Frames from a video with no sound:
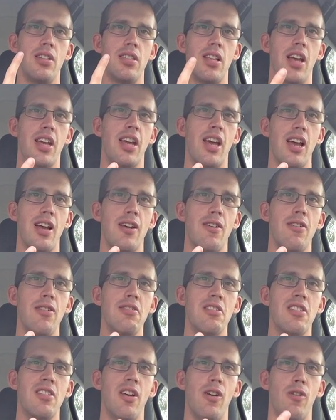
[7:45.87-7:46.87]
Take care,
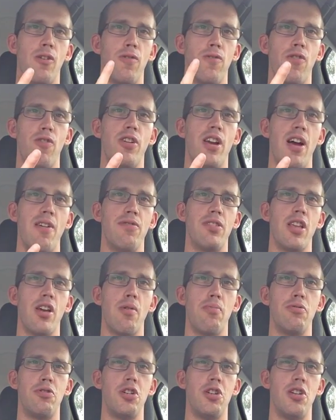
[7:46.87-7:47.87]
guys. I look forward to having
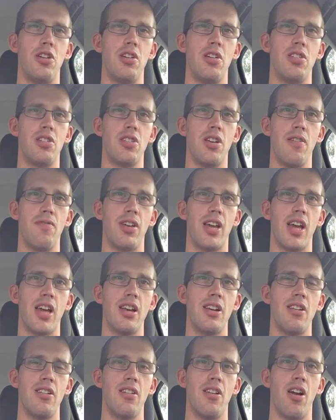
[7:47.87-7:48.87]
the opportunity to serve you
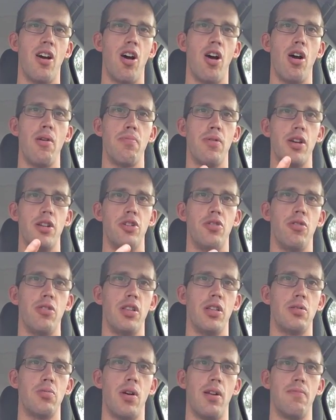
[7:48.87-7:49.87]
again. I hope you
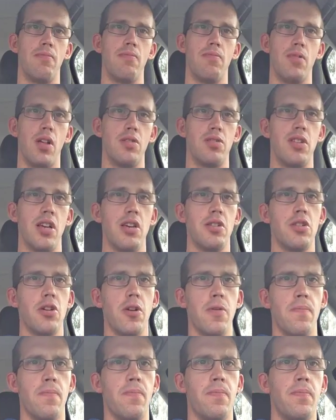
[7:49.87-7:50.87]
enjoyed this one. I'll see you
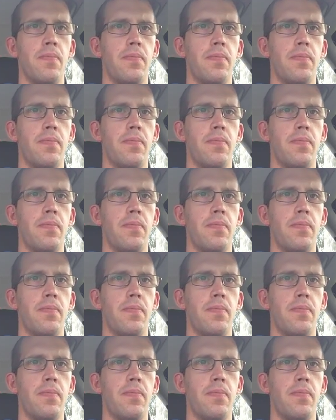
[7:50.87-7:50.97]
soon.